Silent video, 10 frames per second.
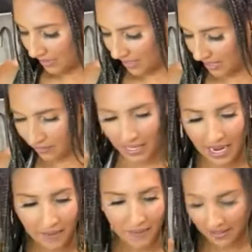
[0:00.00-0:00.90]
what do you
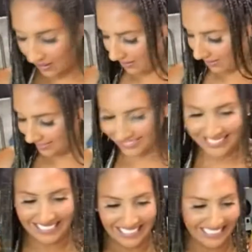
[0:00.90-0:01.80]
say to people
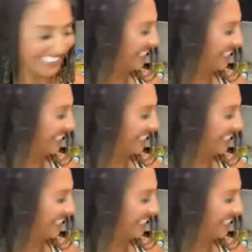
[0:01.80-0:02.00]
who are